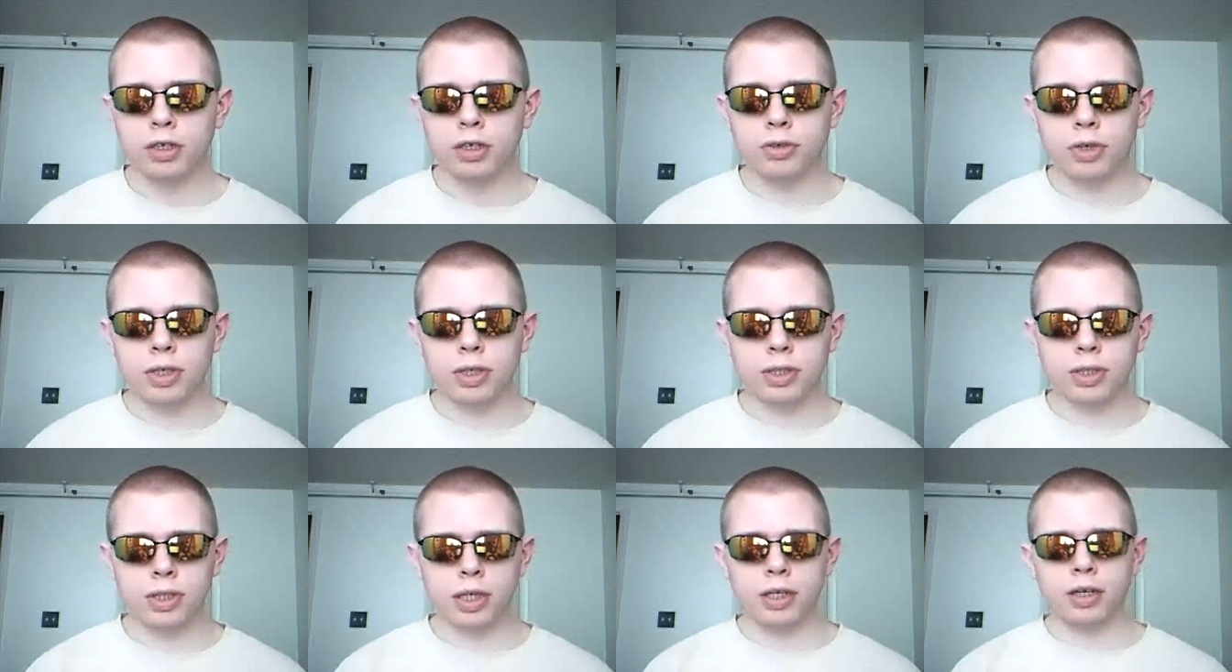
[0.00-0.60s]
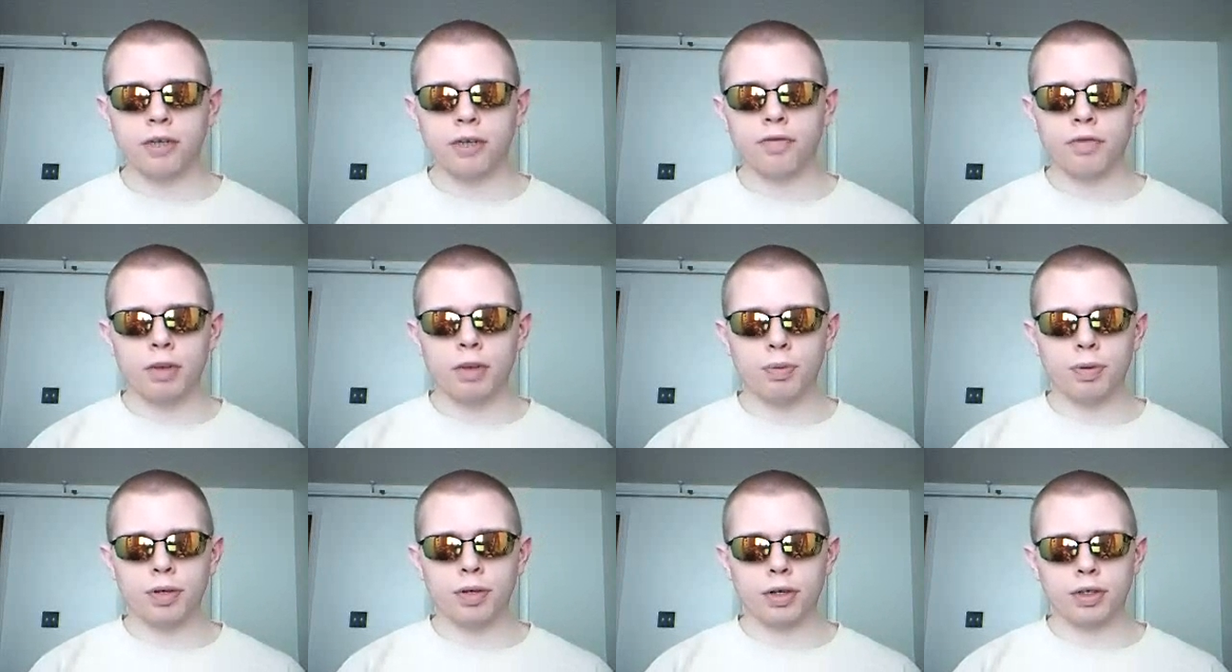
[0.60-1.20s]
to a state of
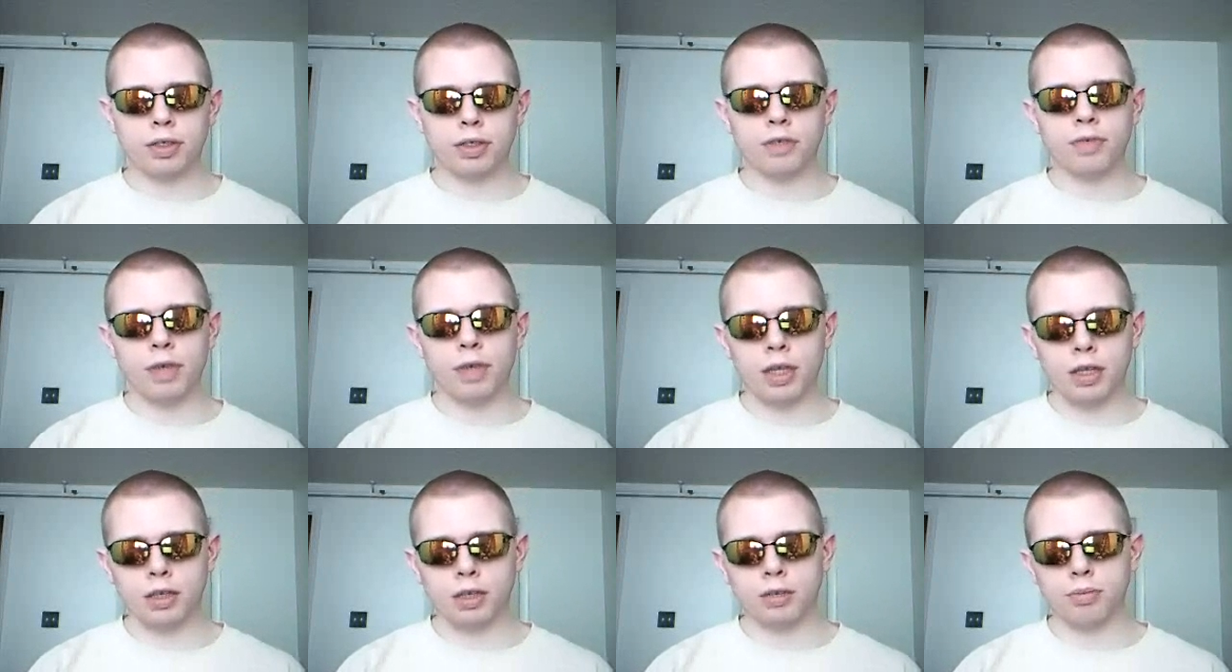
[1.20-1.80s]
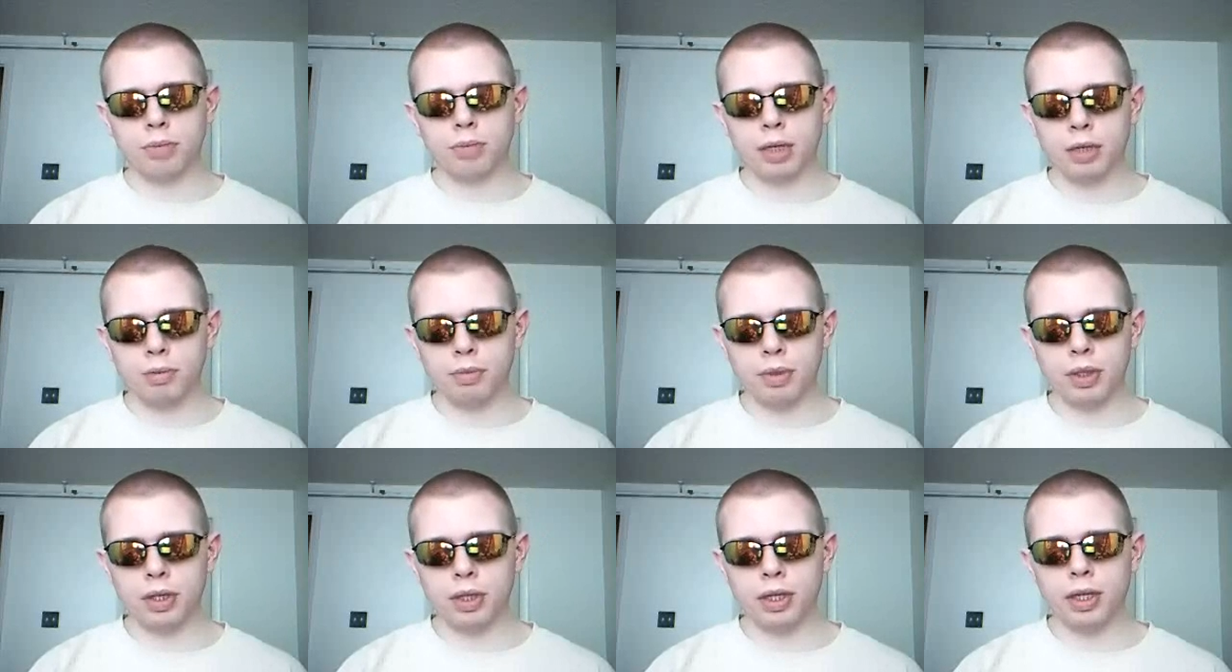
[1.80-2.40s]
reproductive
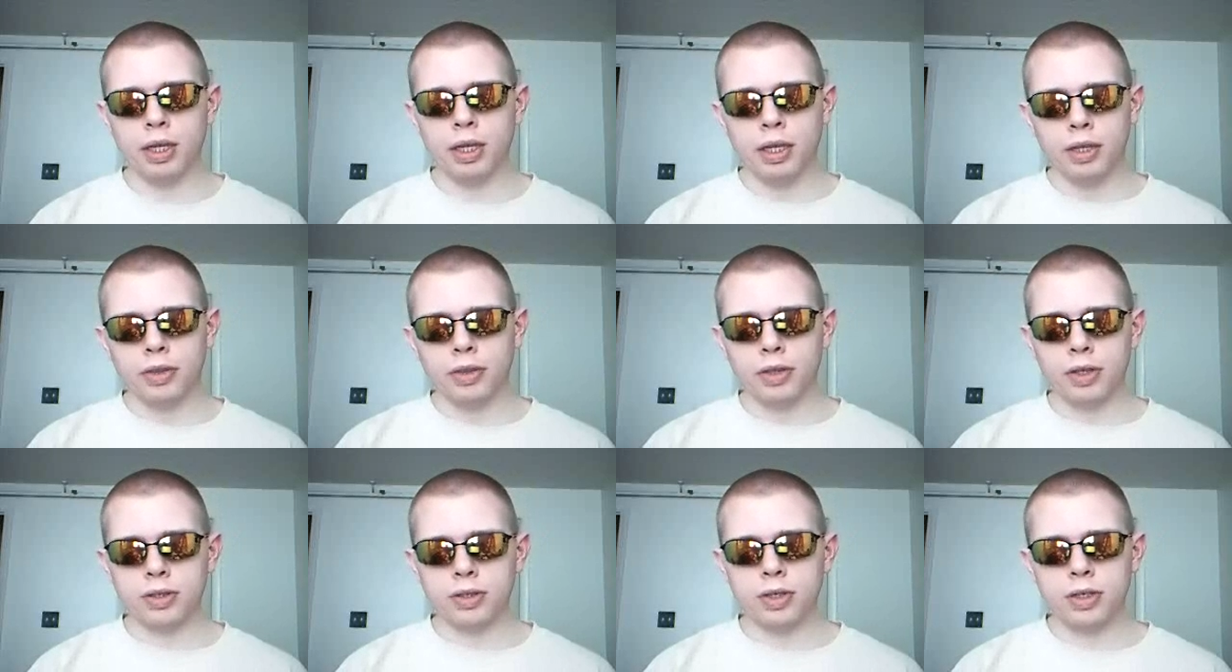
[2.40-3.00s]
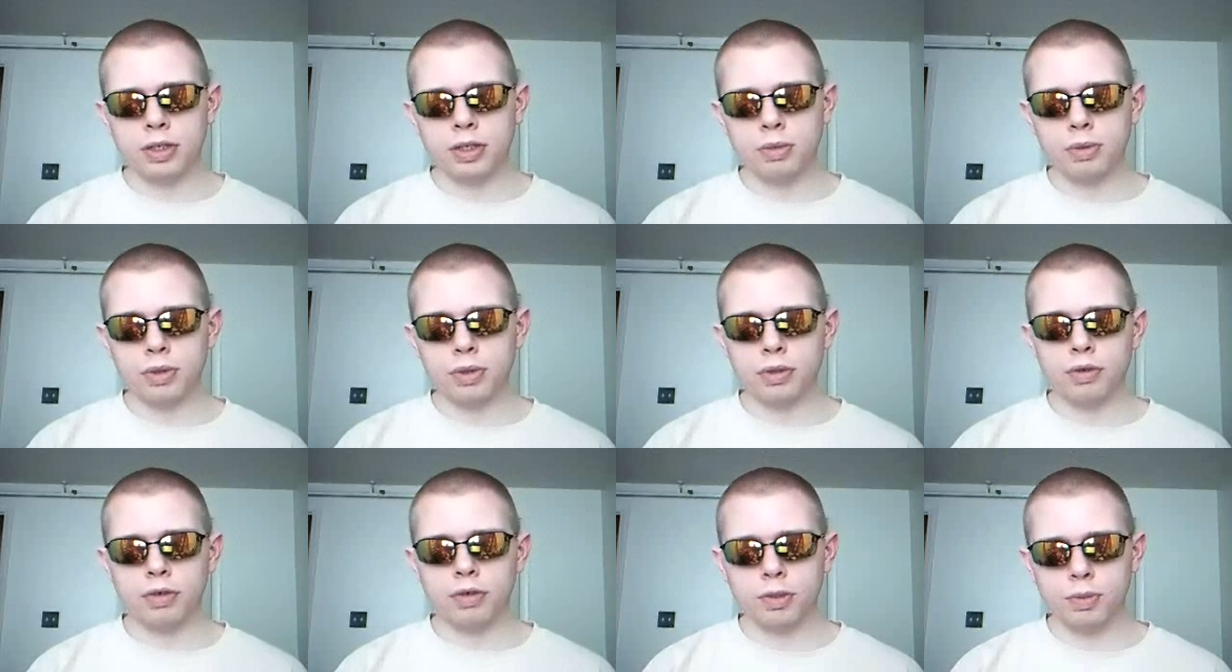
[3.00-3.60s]
incompatibility. This is
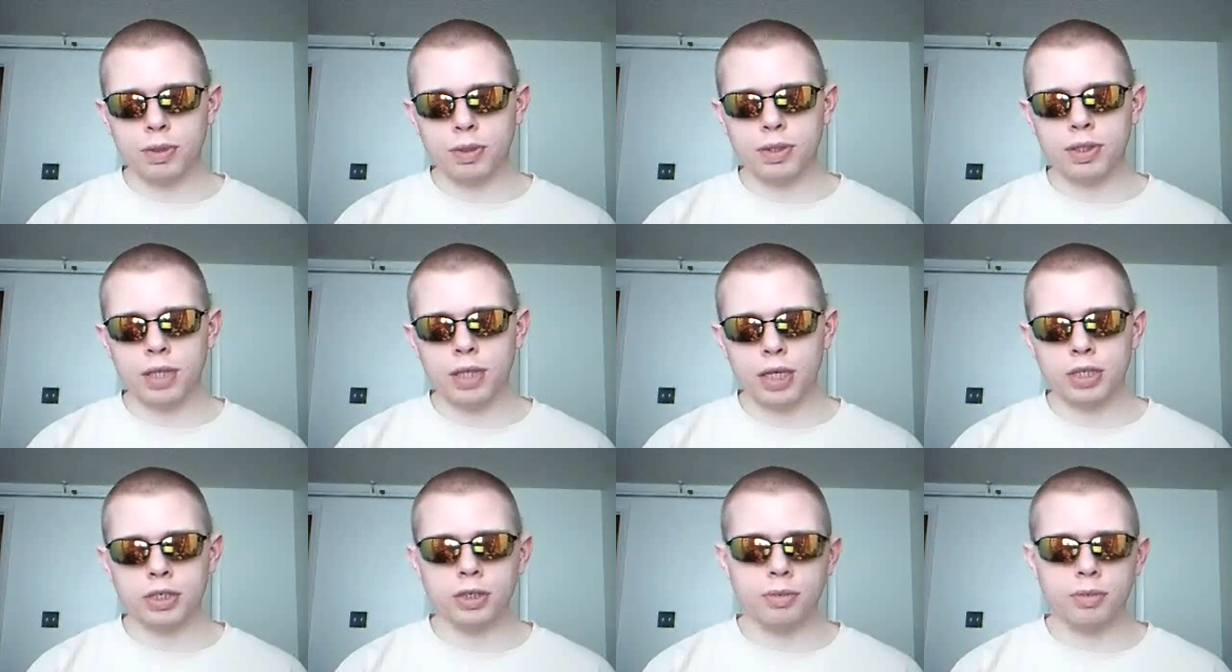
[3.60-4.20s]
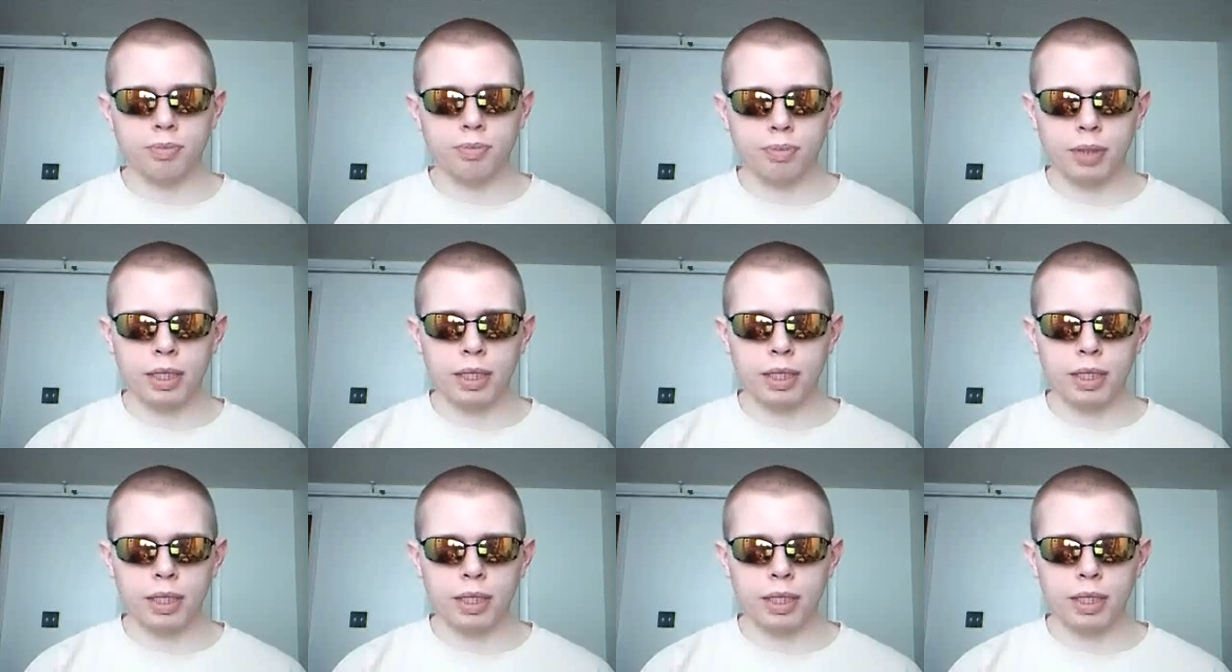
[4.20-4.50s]
observed speciation.